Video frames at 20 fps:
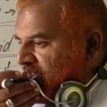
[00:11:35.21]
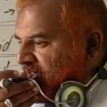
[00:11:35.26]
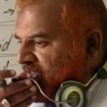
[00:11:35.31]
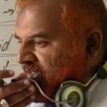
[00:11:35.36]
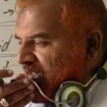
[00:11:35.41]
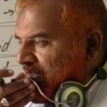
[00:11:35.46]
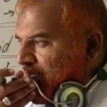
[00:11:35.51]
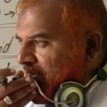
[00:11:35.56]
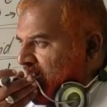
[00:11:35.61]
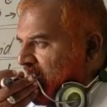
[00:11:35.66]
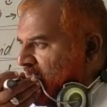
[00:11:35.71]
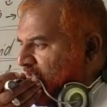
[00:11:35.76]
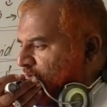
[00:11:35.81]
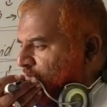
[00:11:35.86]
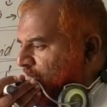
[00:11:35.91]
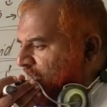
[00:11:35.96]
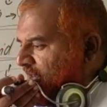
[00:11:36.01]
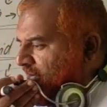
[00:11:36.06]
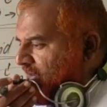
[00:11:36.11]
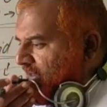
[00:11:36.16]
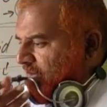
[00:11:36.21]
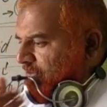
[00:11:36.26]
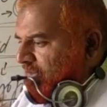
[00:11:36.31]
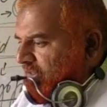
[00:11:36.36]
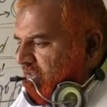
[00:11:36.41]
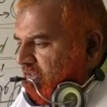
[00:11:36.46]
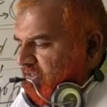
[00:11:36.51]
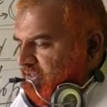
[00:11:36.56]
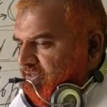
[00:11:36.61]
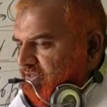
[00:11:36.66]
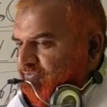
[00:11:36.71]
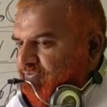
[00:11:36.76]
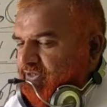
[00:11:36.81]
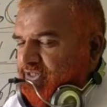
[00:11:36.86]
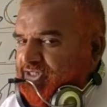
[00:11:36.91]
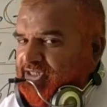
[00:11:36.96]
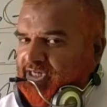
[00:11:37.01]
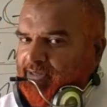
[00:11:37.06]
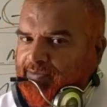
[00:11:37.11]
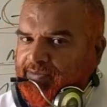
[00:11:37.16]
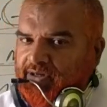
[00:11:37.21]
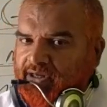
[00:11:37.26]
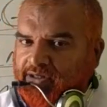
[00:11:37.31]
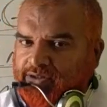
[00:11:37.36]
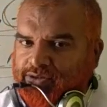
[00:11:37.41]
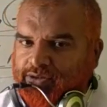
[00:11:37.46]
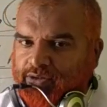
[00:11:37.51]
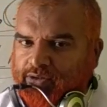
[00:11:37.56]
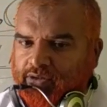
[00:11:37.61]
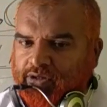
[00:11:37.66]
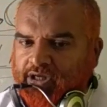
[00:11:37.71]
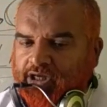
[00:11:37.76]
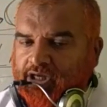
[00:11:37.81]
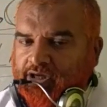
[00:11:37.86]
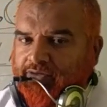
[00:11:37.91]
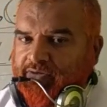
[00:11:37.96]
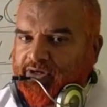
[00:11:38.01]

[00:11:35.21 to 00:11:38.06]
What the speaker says: This terminology you would have come across in first chapter also,